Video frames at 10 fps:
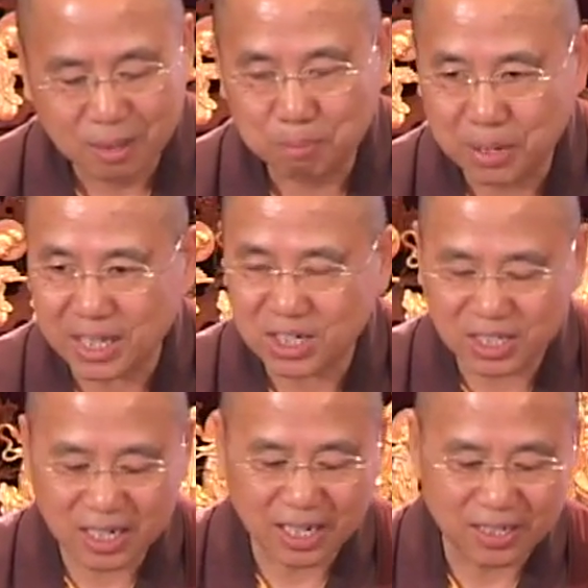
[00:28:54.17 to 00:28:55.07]

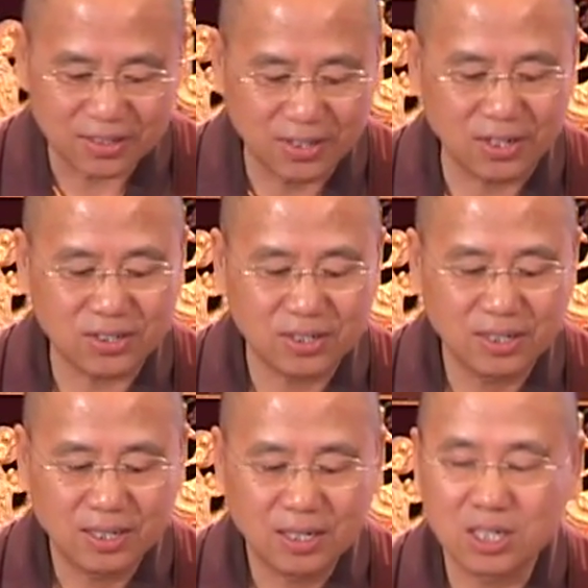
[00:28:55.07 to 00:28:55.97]
Practicing like this,
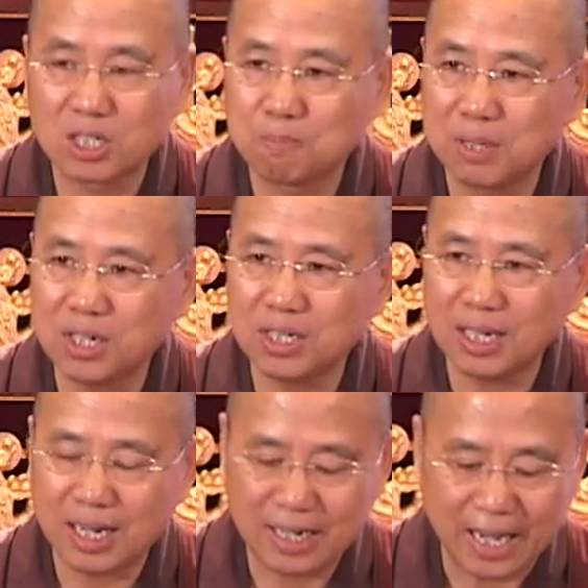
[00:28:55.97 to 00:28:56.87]
his bliss
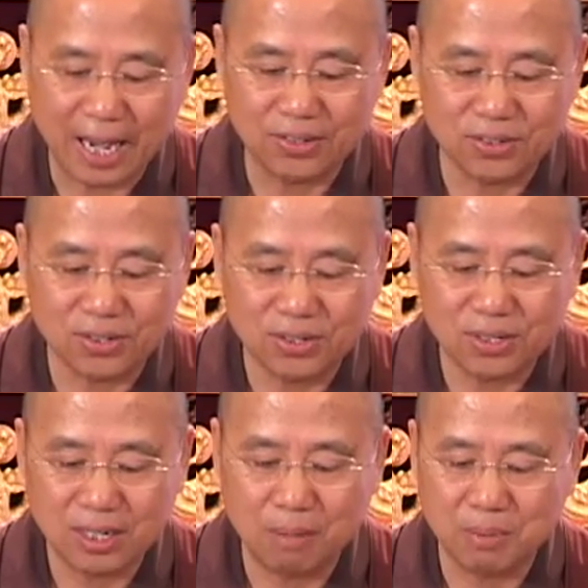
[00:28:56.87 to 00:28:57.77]

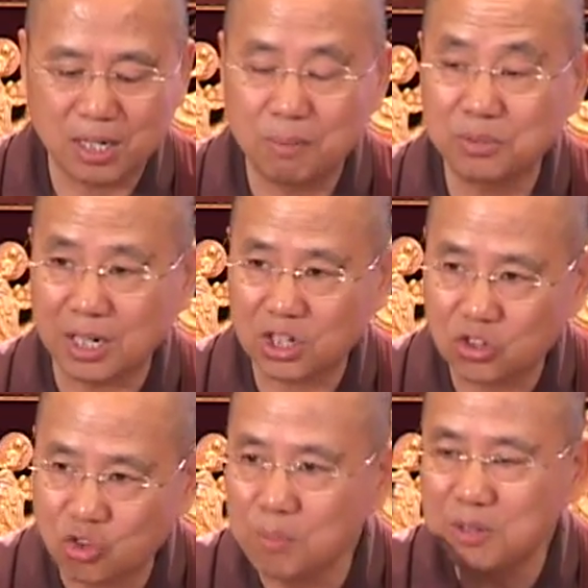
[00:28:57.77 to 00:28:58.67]
enhances and becomes
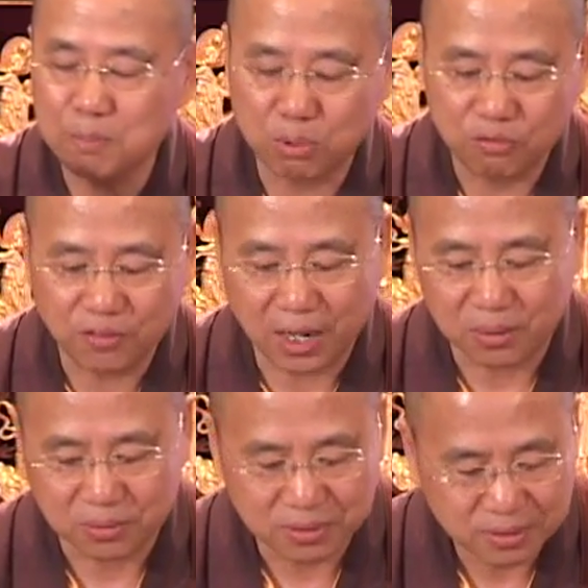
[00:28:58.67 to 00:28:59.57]
extremely
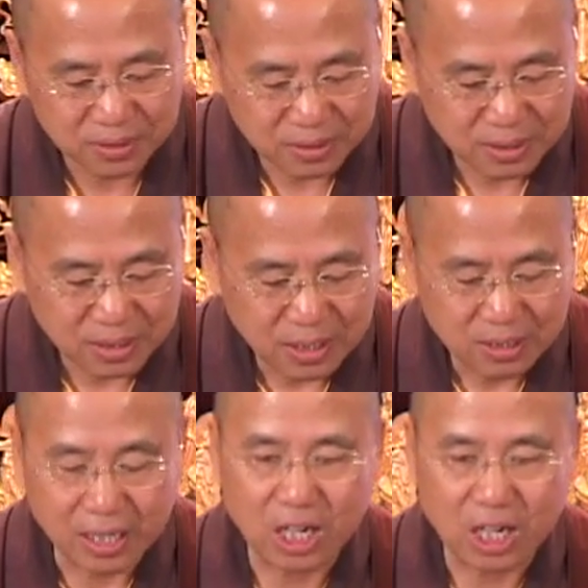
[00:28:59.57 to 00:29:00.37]
profound. The